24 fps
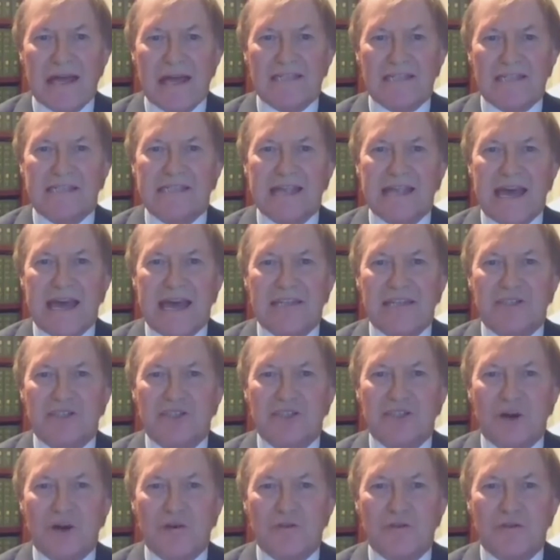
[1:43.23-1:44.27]
And stand
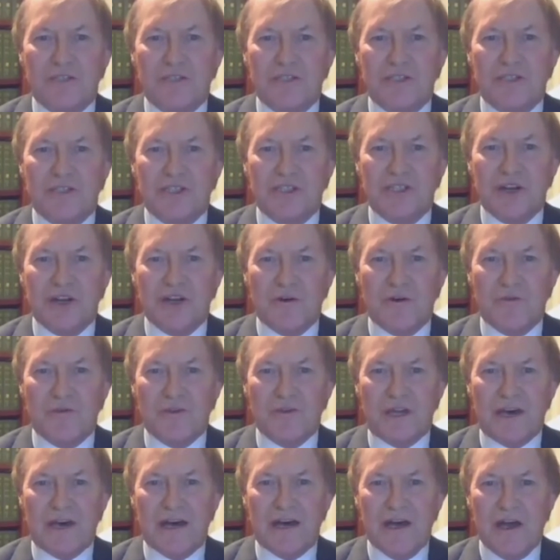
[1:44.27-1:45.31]
shoulder to
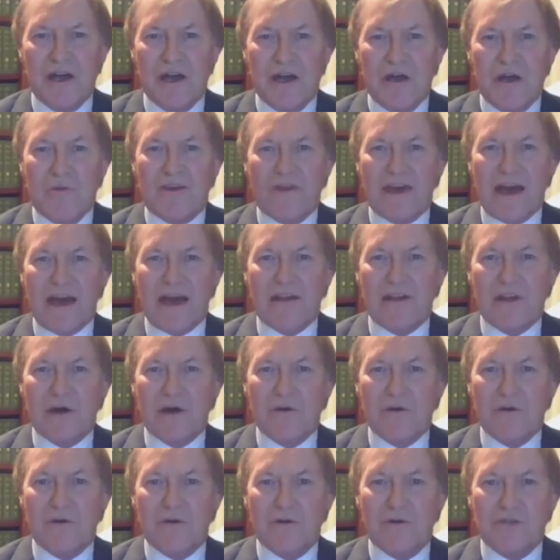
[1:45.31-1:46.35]
shoulder with our
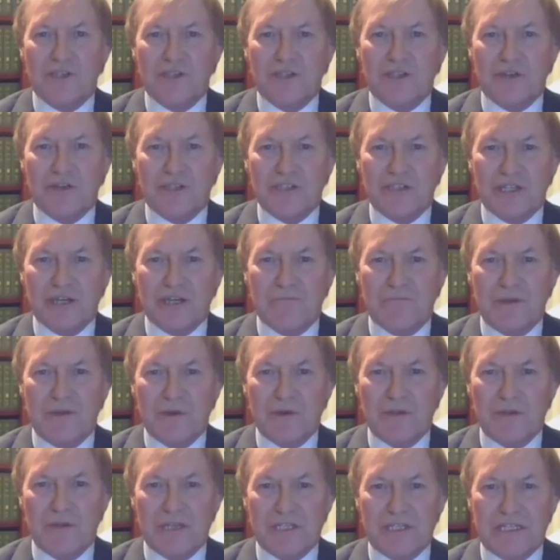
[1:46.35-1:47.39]
local Jewish
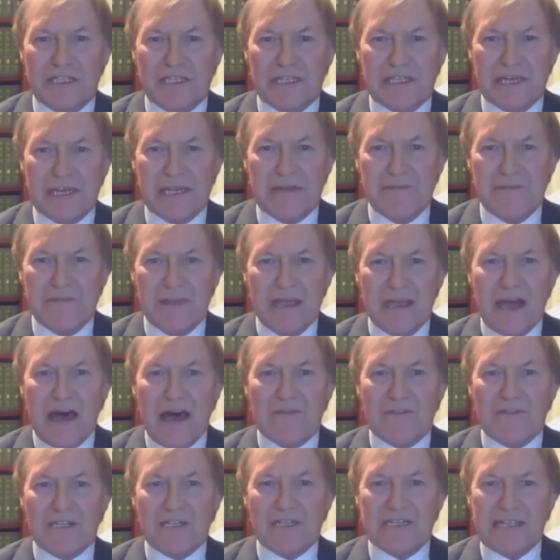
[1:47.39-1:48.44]
community
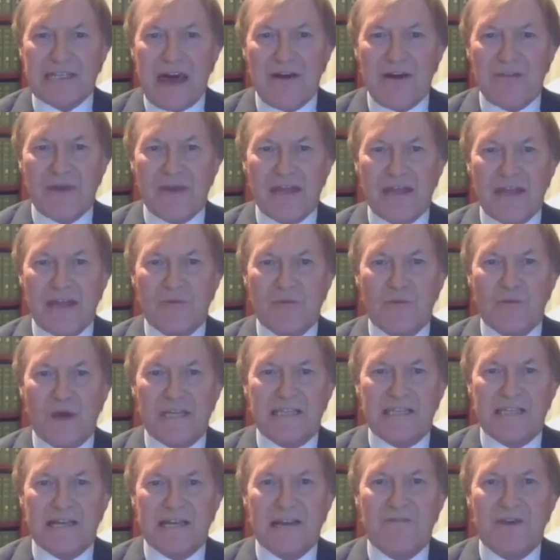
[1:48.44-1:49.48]
of the Southend and
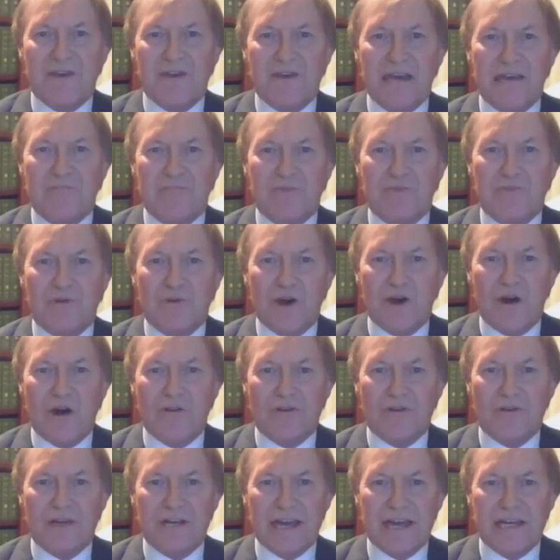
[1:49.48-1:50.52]
Westcliff Hebrew
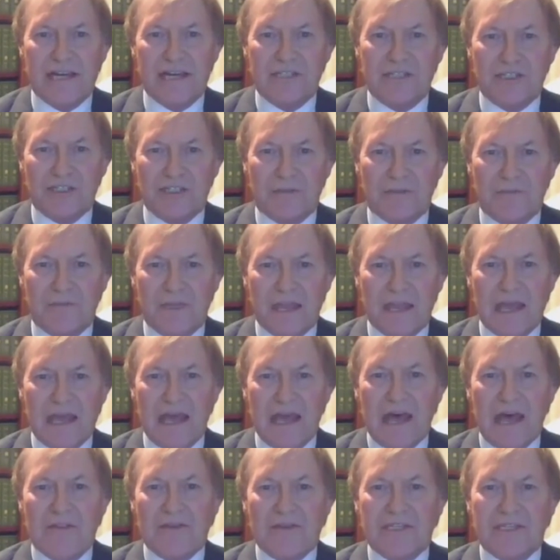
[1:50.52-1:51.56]
congregation,
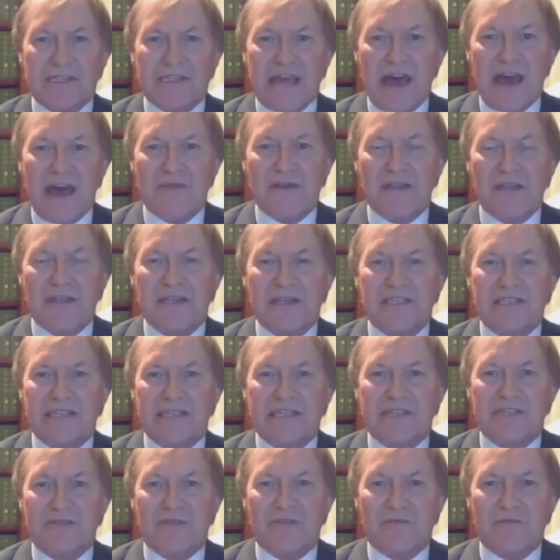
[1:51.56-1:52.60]
the Southend and
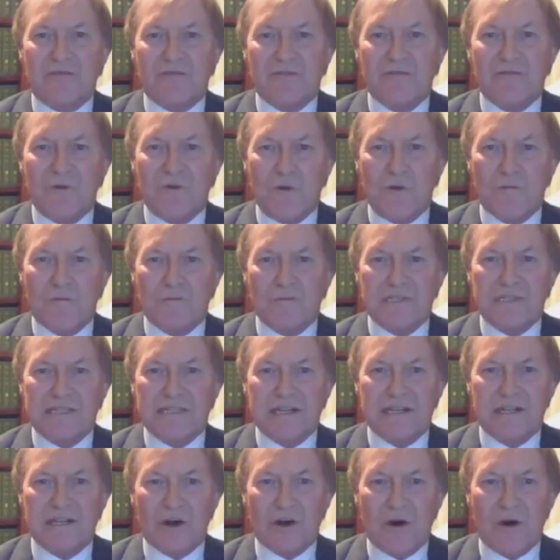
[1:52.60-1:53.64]
District Reform
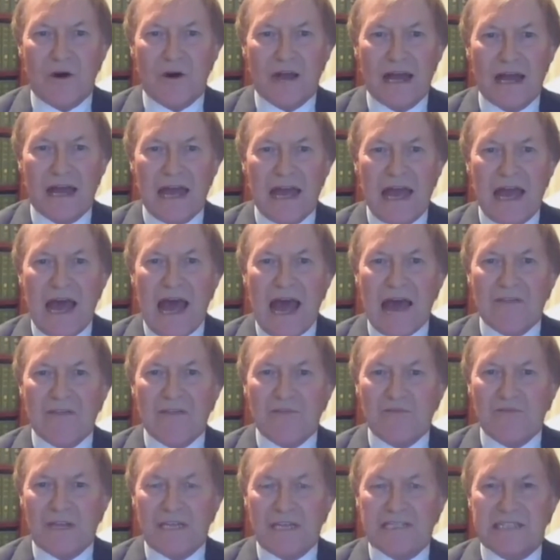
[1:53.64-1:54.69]
Synagogue, and
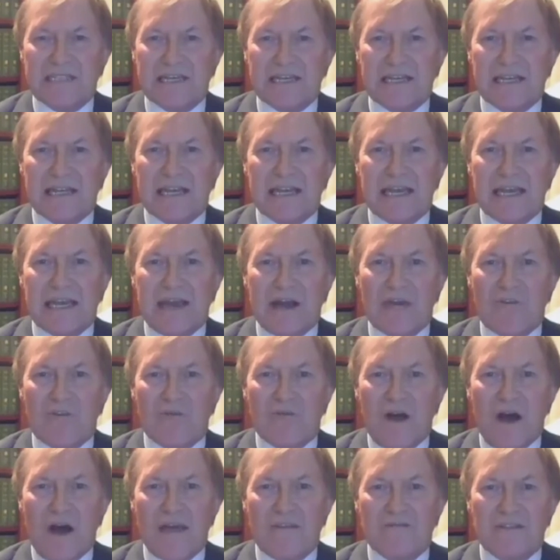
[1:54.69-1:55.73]
the recently
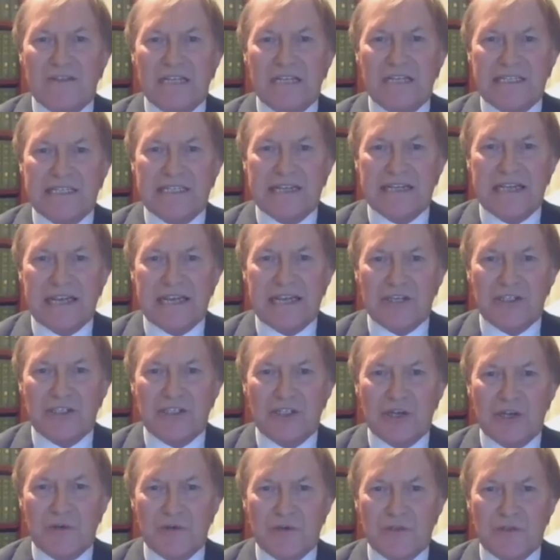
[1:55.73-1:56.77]
arrived Hasidic
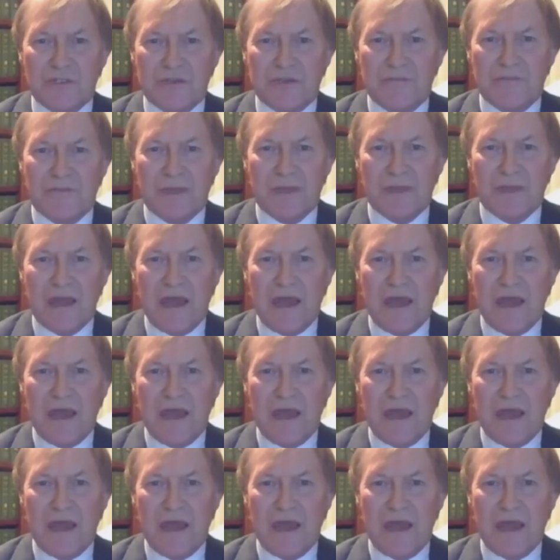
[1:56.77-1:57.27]
Jews.